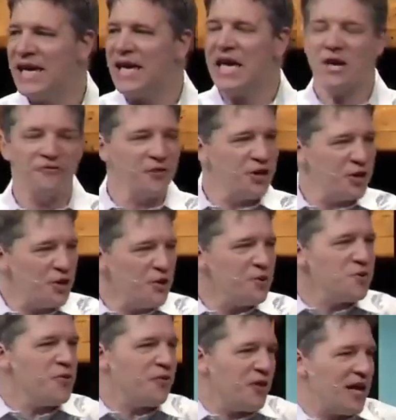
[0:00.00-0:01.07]
If you
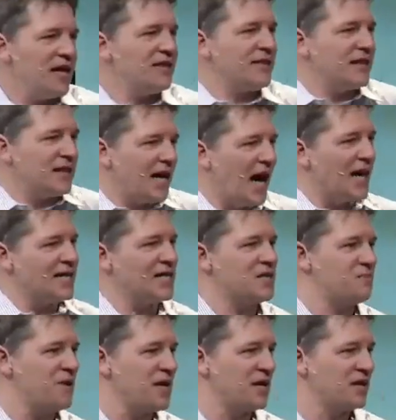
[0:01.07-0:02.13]
think that God is
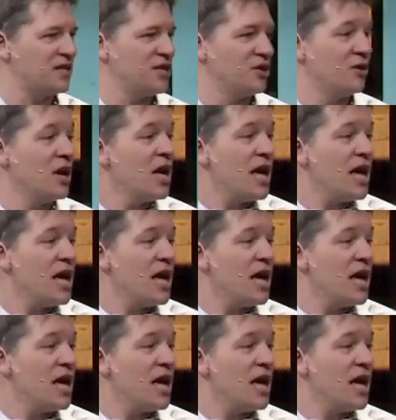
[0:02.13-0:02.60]
speaking to you,